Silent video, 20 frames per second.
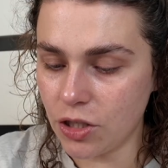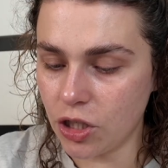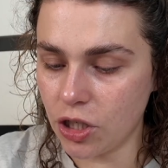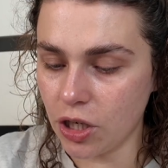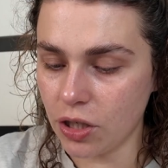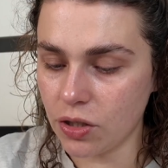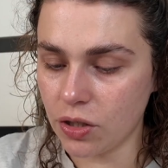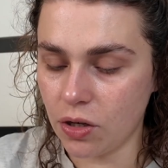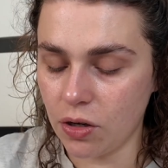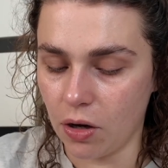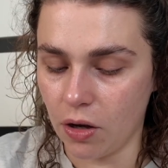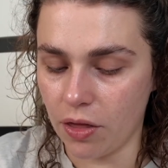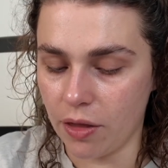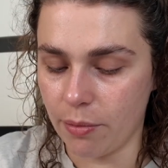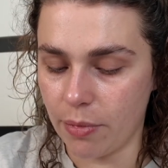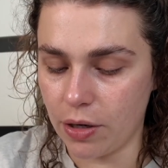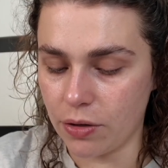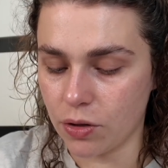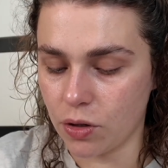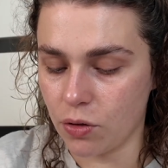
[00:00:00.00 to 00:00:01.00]
just got the
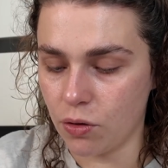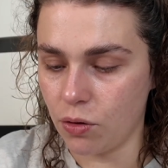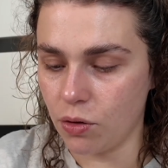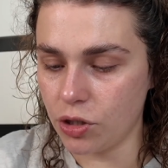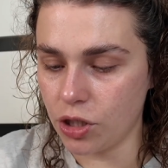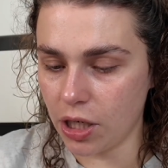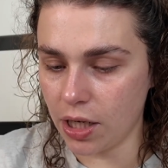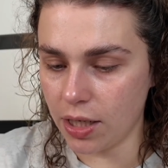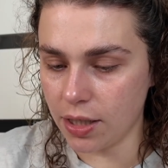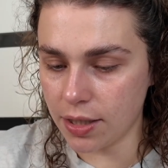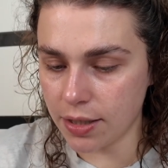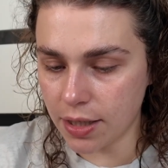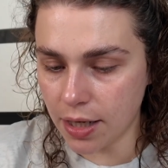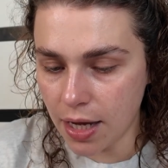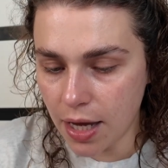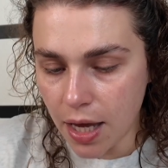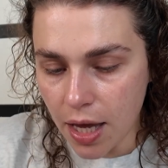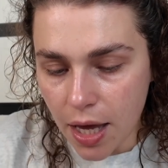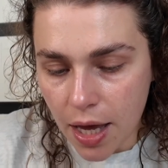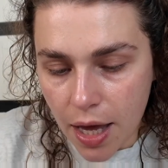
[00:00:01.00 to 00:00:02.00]
most gorgeous,
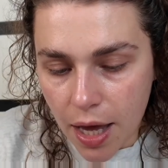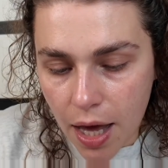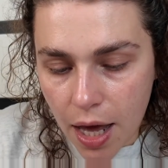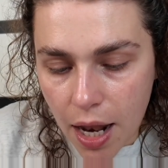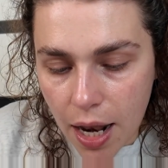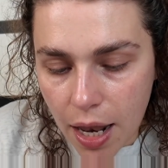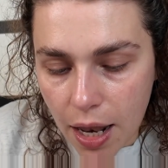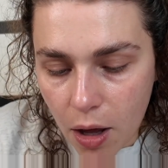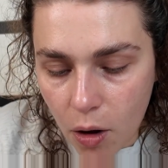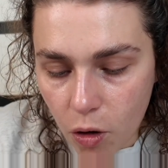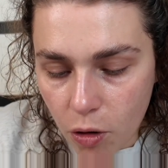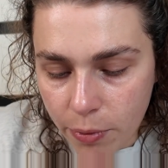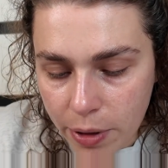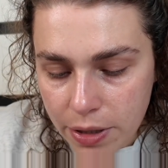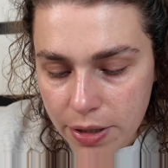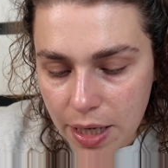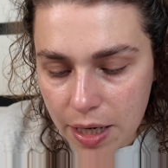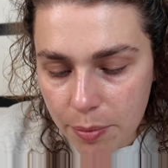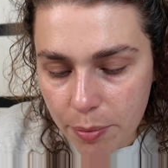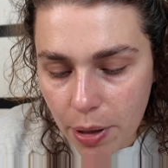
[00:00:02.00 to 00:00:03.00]

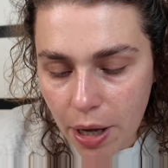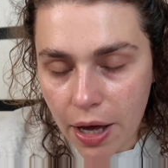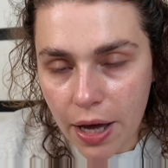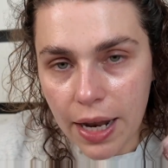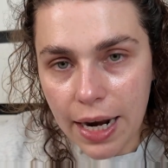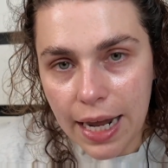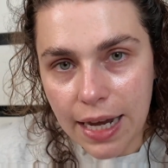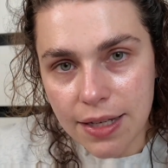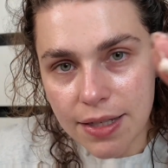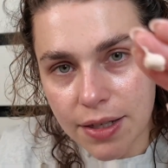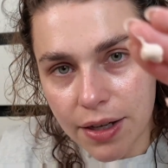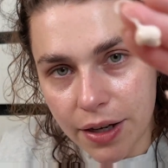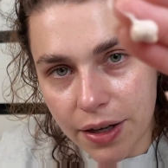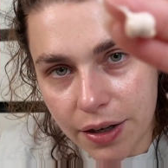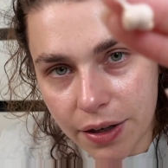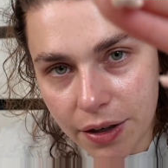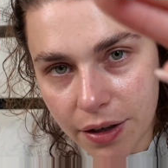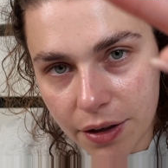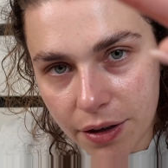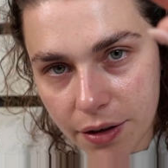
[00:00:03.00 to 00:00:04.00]
almost like
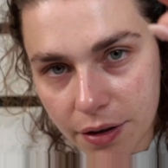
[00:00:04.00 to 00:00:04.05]
pearlescent,